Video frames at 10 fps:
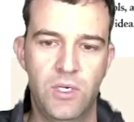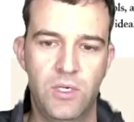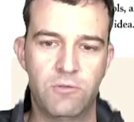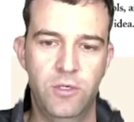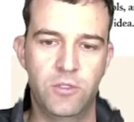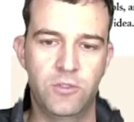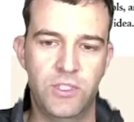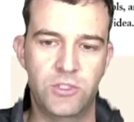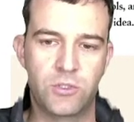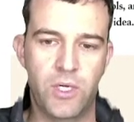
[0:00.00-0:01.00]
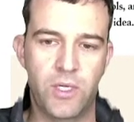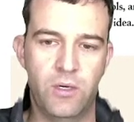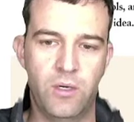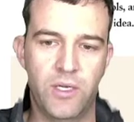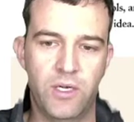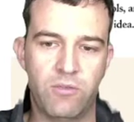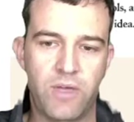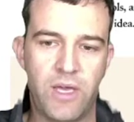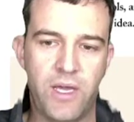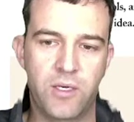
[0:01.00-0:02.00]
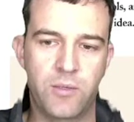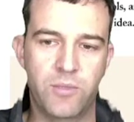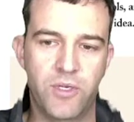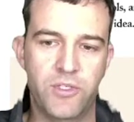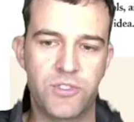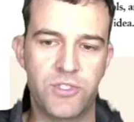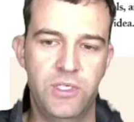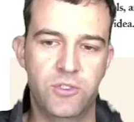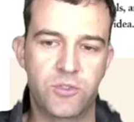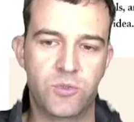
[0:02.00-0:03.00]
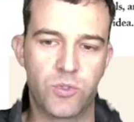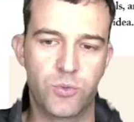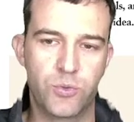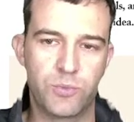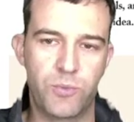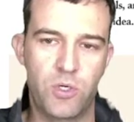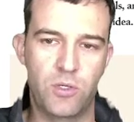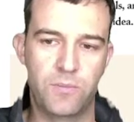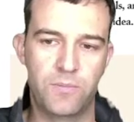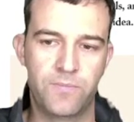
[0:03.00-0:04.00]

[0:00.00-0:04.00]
First he tried on an elf hat, but his ears were too small.